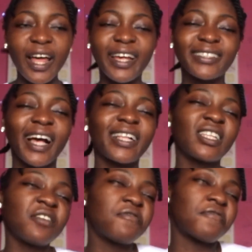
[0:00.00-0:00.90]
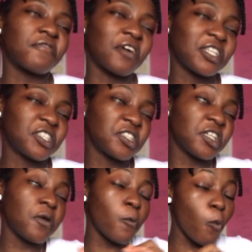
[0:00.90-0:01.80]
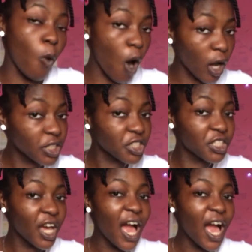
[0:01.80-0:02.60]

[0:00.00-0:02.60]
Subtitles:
exactly freshly washed.